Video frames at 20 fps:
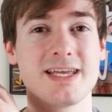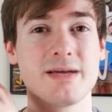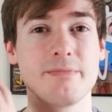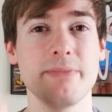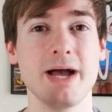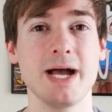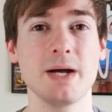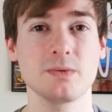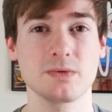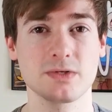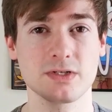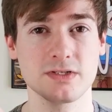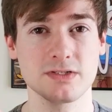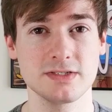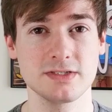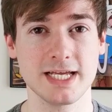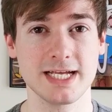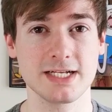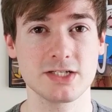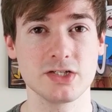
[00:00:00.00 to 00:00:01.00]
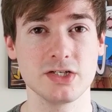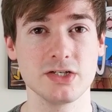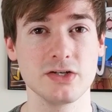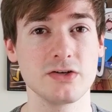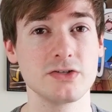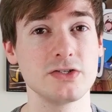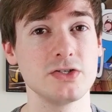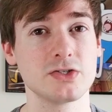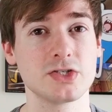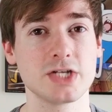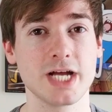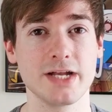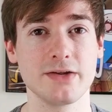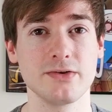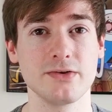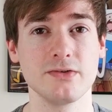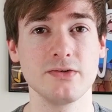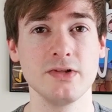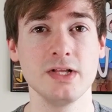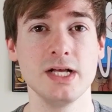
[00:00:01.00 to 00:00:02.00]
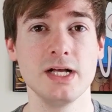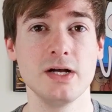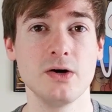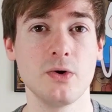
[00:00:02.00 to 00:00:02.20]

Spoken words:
the About section on your channel,